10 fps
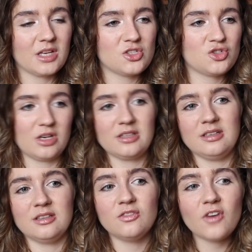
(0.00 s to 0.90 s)

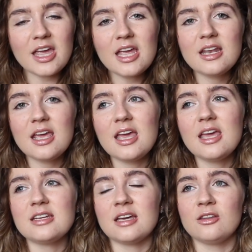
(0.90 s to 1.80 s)
strictly
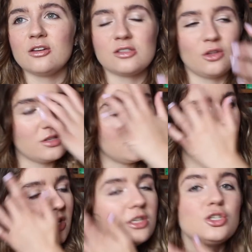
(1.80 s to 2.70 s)
divided, and and there's lots of
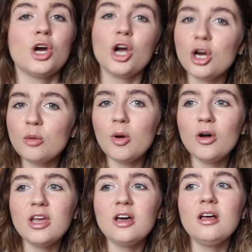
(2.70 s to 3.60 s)
like
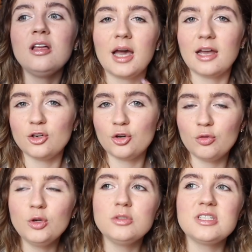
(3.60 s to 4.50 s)
turmoil and
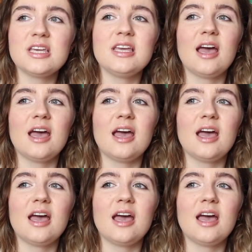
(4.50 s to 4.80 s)
cruelty,